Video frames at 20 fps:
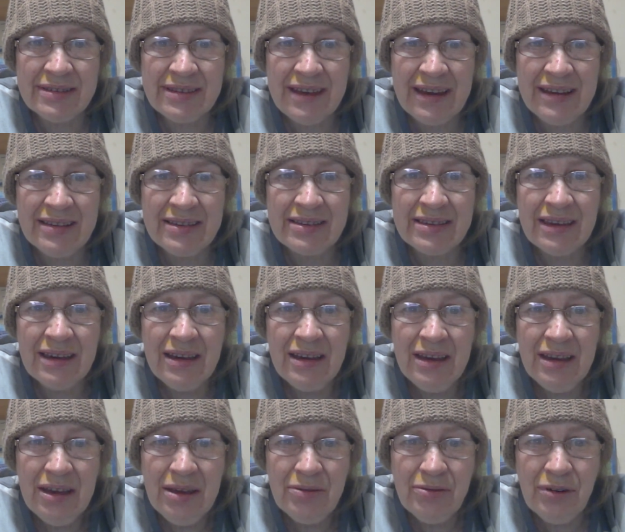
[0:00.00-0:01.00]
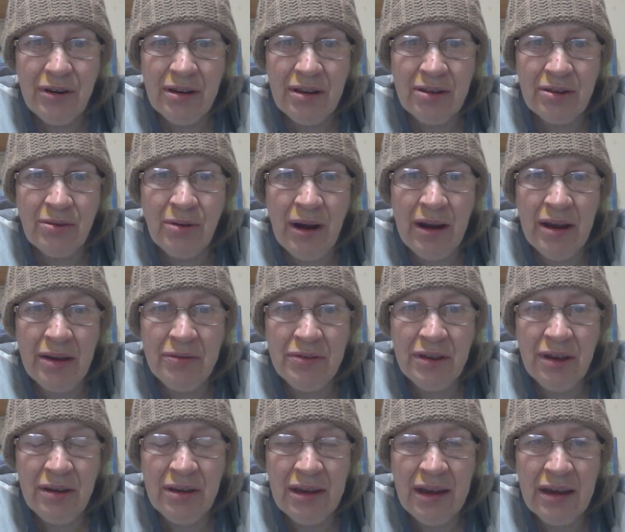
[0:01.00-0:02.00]
saints, for quite a
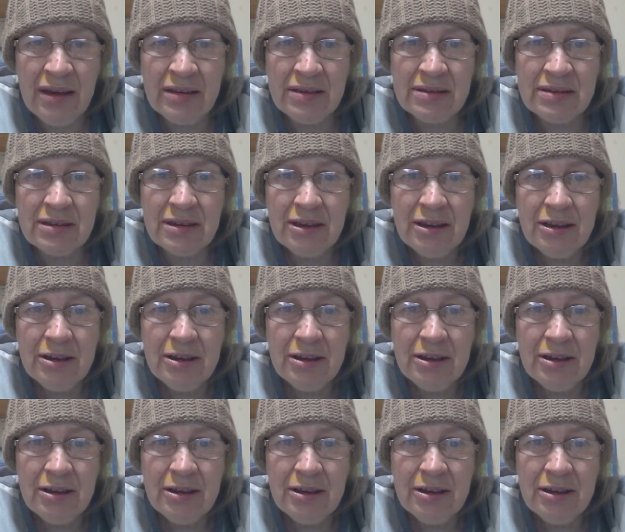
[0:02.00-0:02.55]
few years.